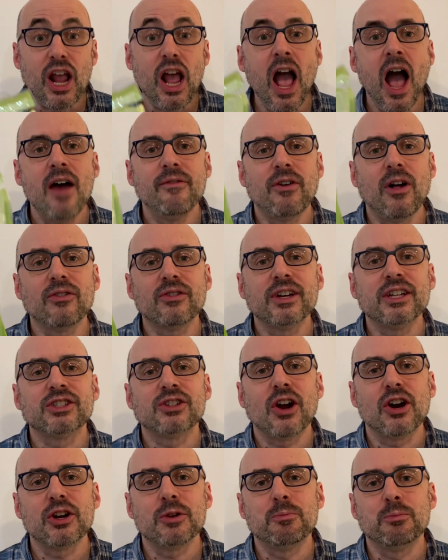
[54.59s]
I've already
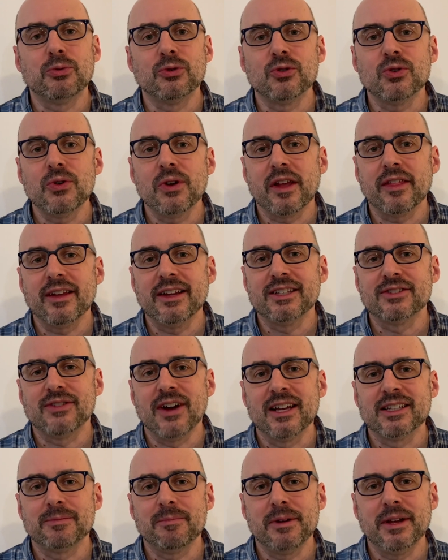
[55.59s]
started brewing these
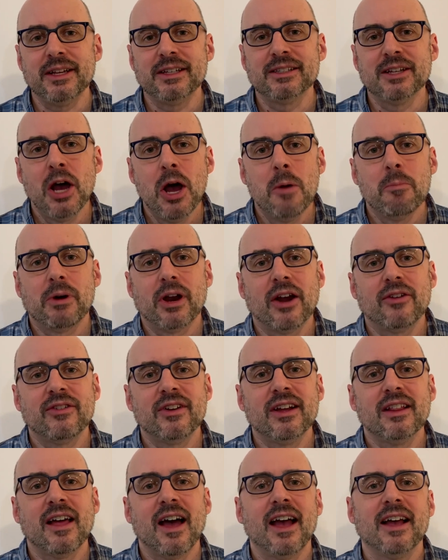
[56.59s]
recipes, but I
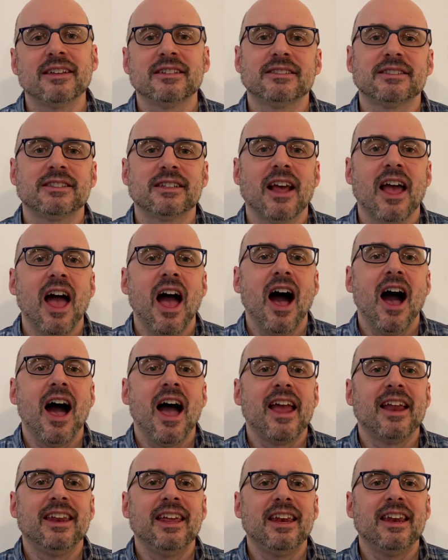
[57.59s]
realized
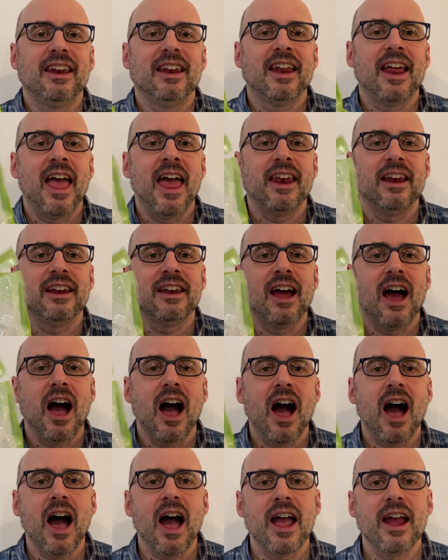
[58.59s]
I needed an
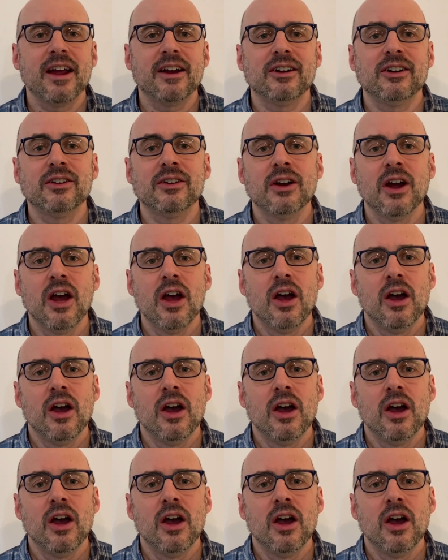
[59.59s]
entire